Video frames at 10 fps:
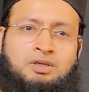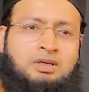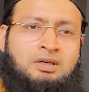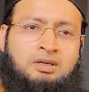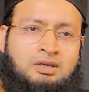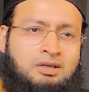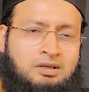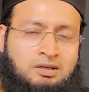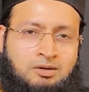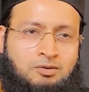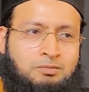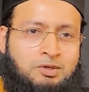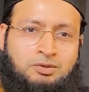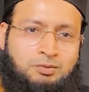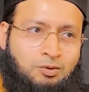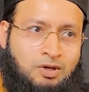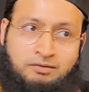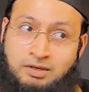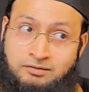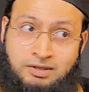But, you know, because we don't
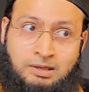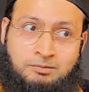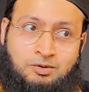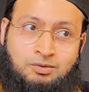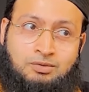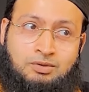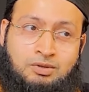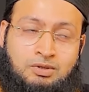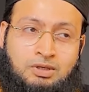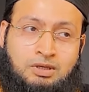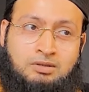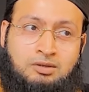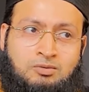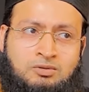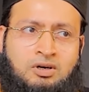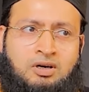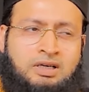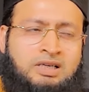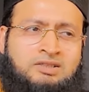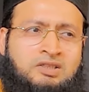have enough time. So
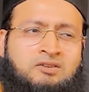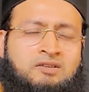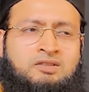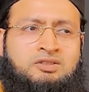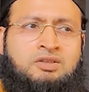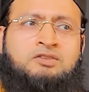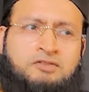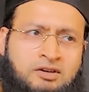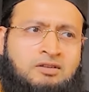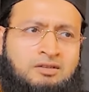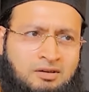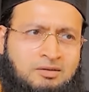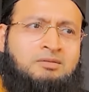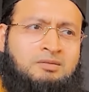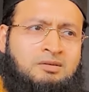ittaqullah, easy translation is fear Allah.